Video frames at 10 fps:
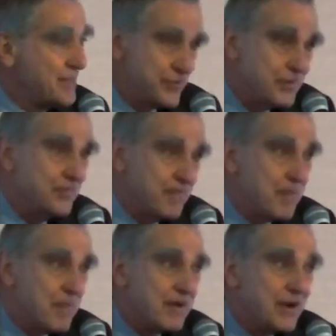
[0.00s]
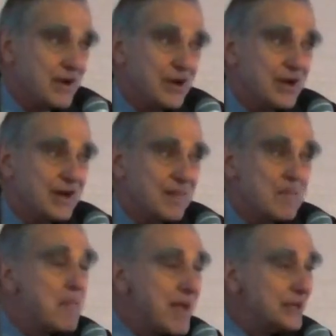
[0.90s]
There are
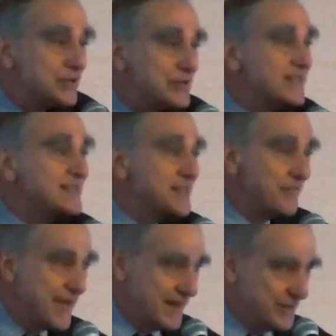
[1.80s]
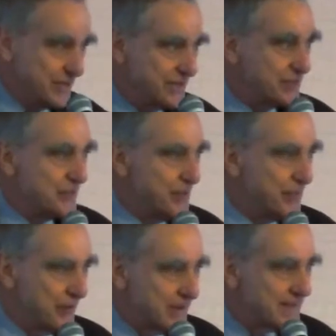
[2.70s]
major disadvantages to
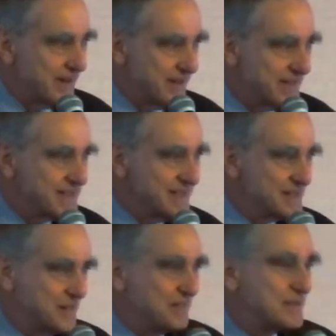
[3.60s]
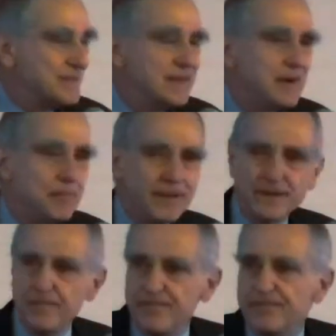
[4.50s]
authoritarian systems.
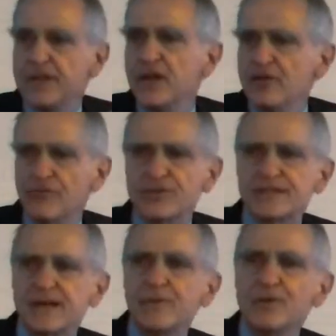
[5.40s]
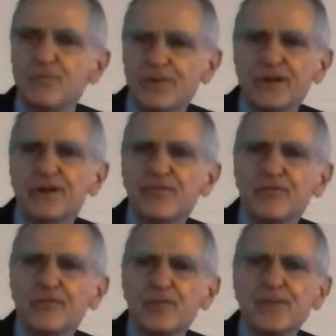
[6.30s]
But for someone with
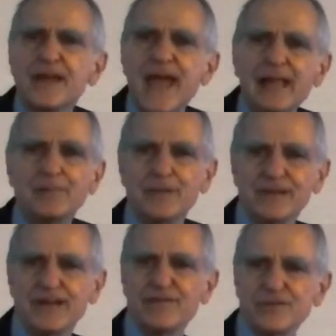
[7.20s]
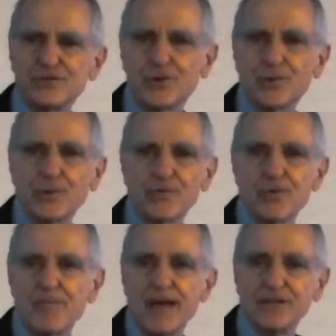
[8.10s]
an ailment of the sort we were
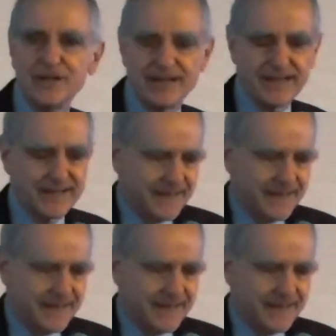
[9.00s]
imagining,